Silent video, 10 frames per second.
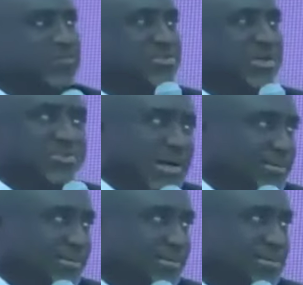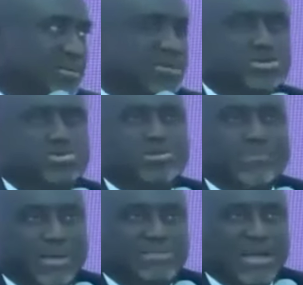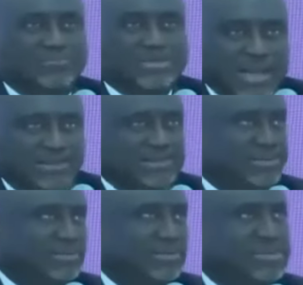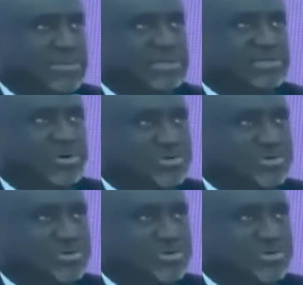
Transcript: of the treasurer to remit 10%. It's a